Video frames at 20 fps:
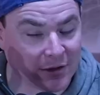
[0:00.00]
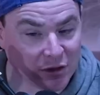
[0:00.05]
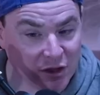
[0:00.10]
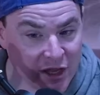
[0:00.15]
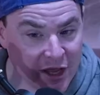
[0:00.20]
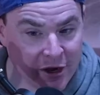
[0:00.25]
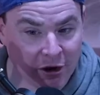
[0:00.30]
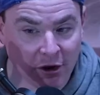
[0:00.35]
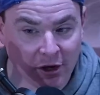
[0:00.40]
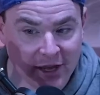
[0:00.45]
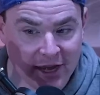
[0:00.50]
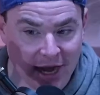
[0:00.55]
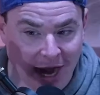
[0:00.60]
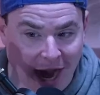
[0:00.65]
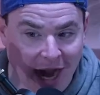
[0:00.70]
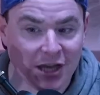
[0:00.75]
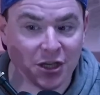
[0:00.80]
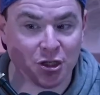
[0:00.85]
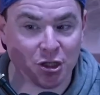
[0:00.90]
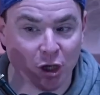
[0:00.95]
literally,
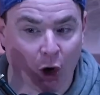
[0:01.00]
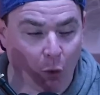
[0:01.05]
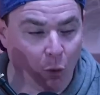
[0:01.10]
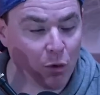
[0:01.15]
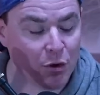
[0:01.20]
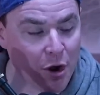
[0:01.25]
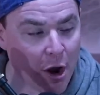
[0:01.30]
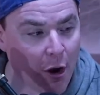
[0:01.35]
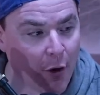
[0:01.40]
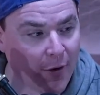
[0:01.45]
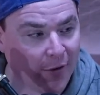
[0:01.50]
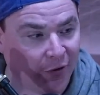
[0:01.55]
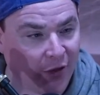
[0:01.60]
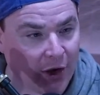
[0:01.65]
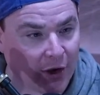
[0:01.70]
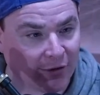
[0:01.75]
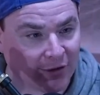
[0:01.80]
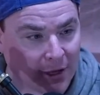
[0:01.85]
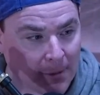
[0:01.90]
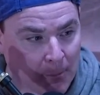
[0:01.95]
I don't know if
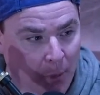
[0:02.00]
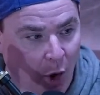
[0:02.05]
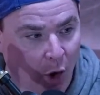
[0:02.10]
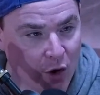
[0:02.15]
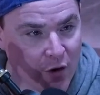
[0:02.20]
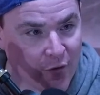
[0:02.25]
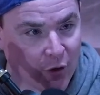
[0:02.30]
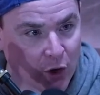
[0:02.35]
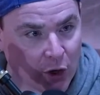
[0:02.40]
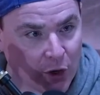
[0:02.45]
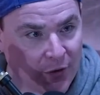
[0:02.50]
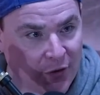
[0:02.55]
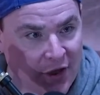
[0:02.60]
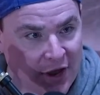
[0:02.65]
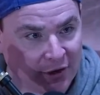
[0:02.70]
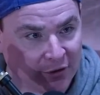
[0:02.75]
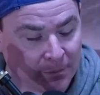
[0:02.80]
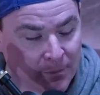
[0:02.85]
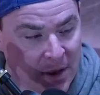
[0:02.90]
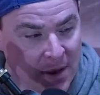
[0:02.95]
there's a part of Earth
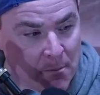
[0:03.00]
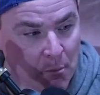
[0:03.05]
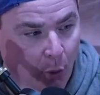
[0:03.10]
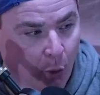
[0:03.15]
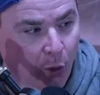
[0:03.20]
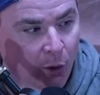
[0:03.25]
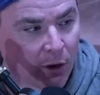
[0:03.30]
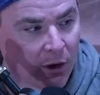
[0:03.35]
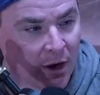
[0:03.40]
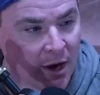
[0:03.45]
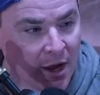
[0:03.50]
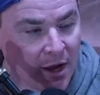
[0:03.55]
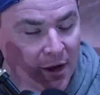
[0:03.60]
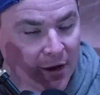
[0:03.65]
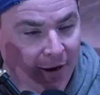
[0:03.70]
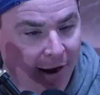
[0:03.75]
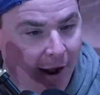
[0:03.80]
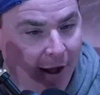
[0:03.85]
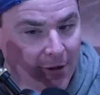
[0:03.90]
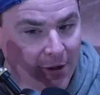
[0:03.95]
that has been more
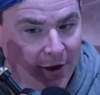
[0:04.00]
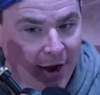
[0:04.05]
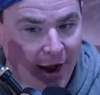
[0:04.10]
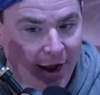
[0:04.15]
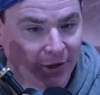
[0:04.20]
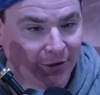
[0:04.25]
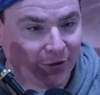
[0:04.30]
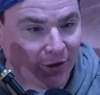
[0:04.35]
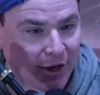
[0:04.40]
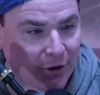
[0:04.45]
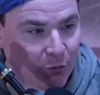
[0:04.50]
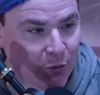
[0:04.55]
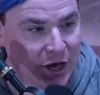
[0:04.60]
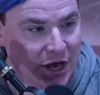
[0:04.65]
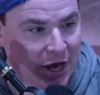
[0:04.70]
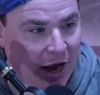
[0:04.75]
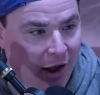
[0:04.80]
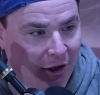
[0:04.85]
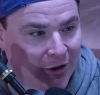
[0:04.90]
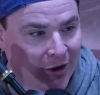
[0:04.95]
colonized and
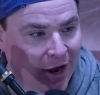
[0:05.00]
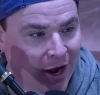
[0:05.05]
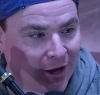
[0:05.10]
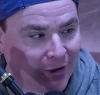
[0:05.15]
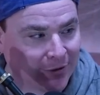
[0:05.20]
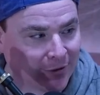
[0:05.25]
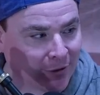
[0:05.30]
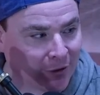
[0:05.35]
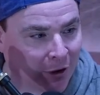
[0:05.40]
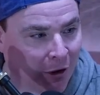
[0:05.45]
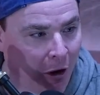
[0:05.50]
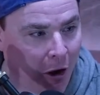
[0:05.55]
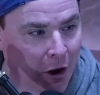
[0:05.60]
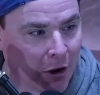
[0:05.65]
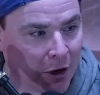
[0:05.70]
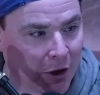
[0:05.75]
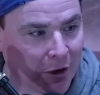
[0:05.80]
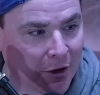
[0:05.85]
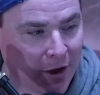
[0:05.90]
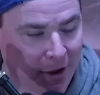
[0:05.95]
recolonized and
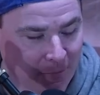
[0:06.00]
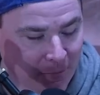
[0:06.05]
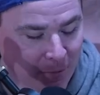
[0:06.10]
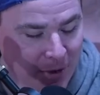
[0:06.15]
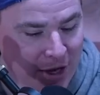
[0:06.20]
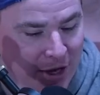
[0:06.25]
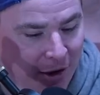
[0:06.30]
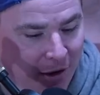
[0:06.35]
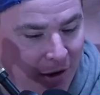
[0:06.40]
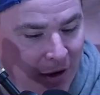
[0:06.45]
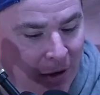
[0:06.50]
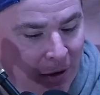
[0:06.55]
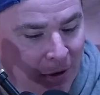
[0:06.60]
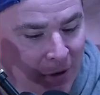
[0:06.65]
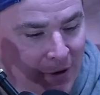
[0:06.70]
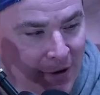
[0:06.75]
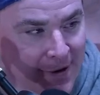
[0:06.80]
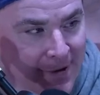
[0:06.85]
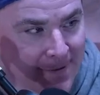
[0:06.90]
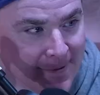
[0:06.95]
conquered and
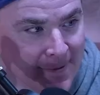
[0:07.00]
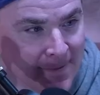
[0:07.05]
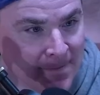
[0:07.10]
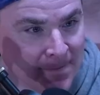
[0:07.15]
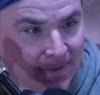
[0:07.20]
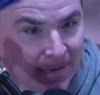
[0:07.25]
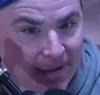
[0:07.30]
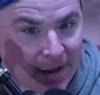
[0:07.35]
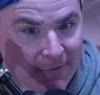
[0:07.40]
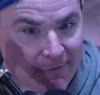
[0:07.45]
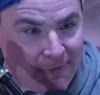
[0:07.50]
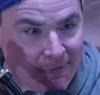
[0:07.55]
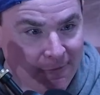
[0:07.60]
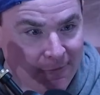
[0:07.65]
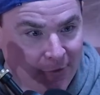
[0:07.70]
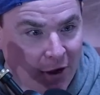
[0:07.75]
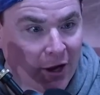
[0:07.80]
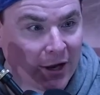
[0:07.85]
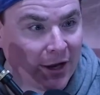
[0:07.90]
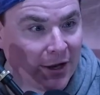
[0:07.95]
reconquered than
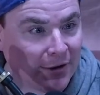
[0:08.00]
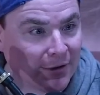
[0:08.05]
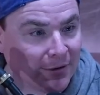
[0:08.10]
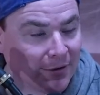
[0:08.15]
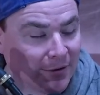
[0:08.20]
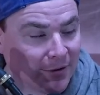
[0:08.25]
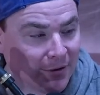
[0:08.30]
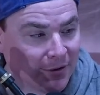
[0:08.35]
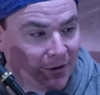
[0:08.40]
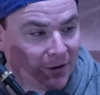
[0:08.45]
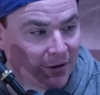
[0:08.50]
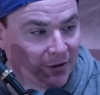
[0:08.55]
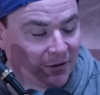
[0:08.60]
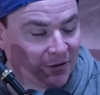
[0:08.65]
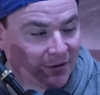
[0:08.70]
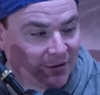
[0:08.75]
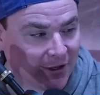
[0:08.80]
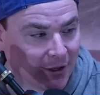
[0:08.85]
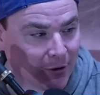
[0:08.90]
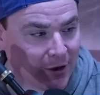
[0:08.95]
fucking
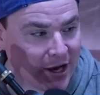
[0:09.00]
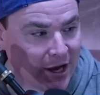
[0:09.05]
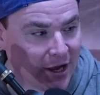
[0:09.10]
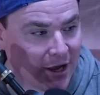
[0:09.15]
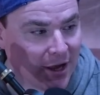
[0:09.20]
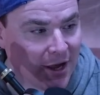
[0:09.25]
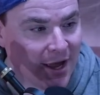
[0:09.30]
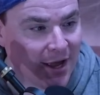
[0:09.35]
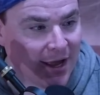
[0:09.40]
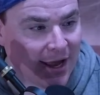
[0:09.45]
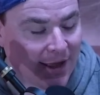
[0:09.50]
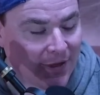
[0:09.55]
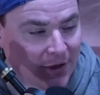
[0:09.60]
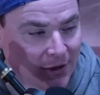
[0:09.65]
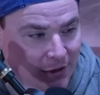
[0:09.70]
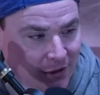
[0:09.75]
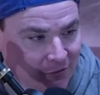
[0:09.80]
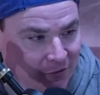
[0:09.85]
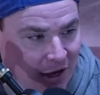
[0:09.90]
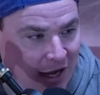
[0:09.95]
Syria and the
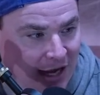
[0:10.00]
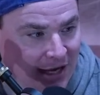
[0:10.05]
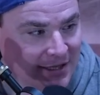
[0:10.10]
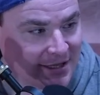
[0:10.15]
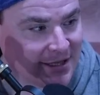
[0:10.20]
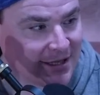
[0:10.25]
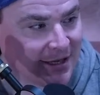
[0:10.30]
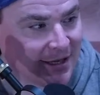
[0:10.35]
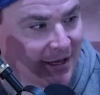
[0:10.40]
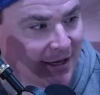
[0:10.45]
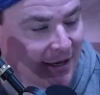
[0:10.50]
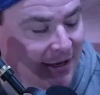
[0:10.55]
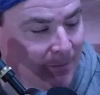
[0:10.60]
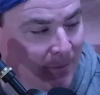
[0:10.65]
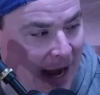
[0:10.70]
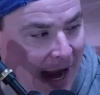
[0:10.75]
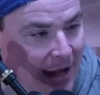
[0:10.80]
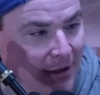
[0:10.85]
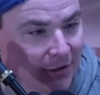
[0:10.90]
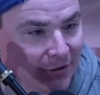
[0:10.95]
Levant,
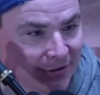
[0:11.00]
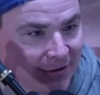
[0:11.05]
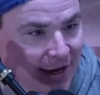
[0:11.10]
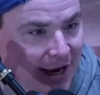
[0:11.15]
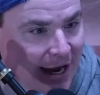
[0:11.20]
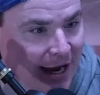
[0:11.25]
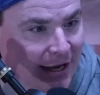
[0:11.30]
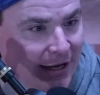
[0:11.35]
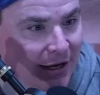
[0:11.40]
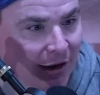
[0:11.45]
Palestine,